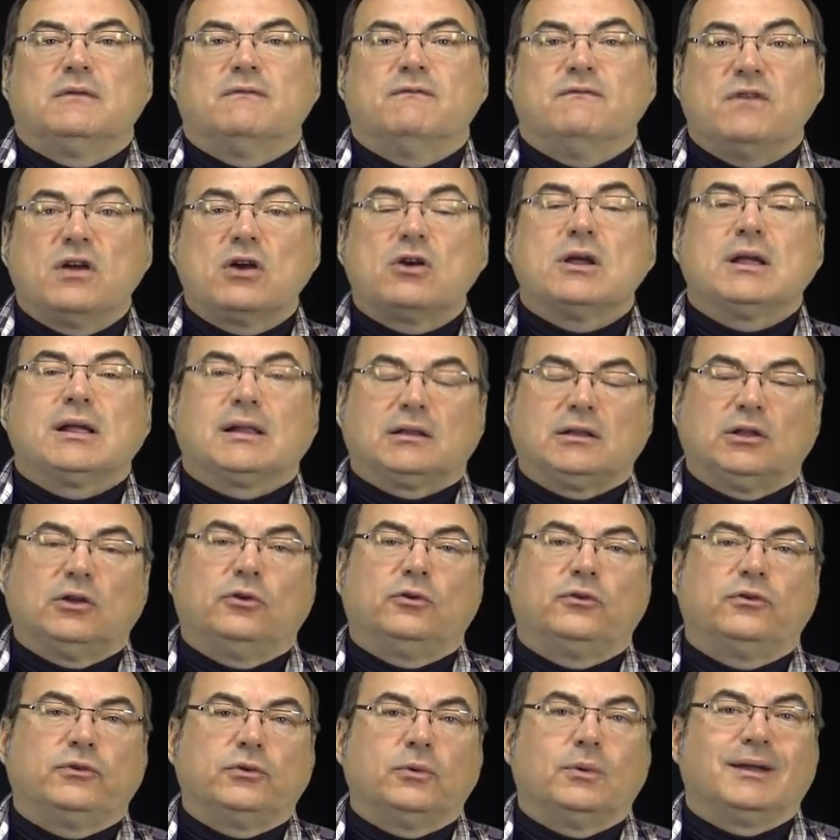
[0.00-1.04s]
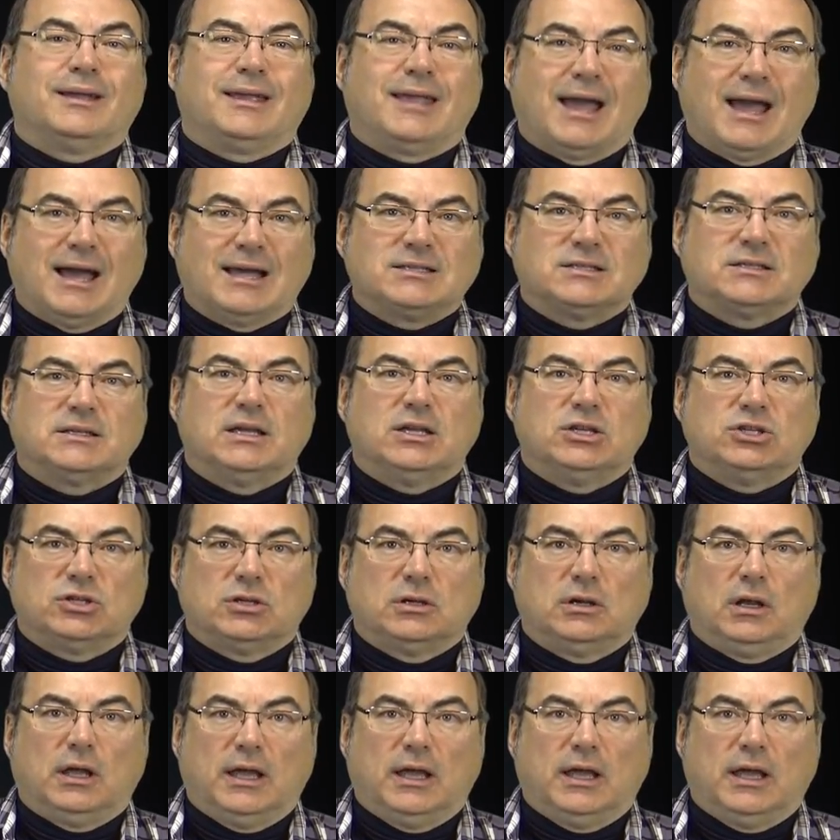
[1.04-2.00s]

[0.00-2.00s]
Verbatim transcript: very close to a gas station